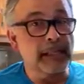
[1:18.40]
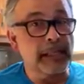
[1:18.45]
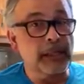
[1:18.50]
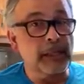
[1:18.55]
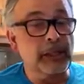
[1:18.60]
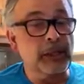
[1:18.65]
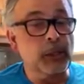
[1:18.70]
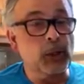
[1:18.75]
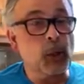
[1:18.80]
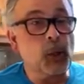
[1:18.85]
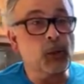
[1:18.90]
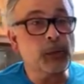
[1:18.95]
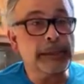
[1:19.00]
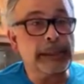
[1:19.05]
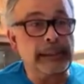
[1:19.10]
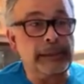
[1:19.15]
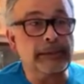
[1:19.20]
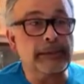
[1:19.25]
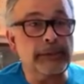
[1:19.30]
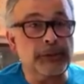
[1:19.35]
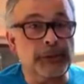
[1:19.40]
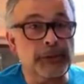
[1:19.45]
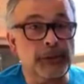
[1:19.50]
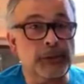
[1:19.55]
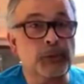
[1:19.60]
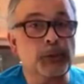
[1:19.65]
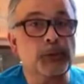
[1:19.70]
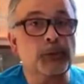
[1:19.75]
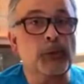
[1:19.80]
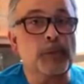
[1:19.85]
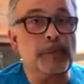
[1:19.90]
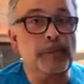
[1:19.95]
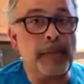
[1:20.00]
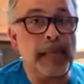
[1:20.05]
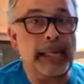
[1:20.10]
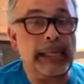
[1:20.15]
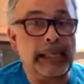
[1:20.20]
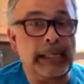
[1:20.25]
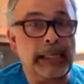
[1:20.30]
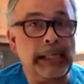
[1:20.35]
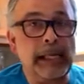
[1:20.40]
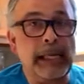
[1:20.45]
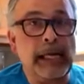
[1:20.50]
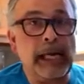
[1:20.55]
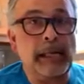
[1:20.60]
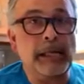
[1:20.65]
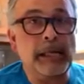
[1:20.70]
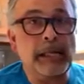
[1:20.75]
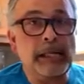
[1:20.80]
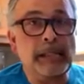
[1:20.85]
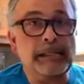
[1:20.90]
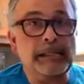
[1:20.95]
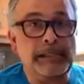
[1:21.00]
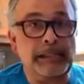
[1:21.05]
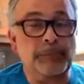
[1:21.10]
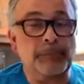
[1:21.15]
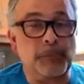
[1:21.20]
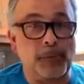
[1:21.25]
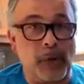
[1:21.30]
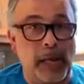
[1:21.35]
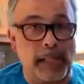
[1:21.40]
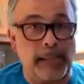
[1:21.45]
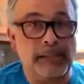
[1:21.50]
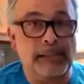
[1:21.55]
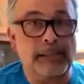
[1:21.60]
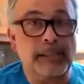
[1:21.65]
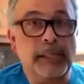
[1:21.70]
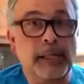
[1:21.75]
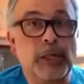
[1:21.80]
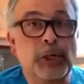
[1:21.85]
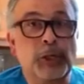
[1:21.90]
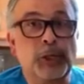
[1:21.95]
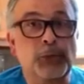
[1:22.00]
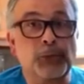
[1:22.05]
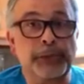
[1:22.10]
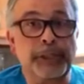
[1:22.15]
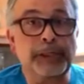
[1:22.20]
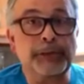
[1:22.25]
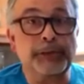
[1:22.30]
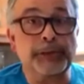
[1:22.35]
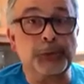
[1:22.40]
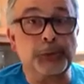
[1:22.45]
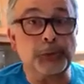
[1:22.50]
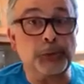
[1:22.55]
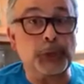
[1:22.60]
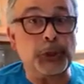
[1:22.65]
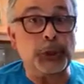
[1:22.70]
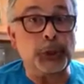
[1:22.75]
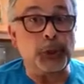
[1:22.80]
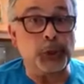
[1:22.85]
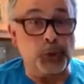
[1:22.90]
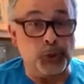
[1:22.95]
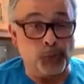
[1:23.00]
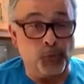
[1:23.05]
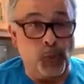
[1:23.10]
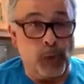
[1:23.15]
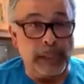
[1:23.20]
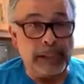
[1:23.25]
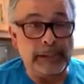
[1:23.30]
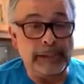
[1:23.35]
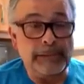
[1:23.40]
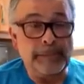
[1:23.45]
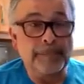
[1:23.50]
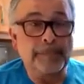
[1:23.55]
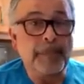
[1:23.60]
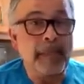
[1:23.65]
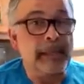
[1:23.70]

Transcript: You don't need to do many deep breaths. You need to do the good ones.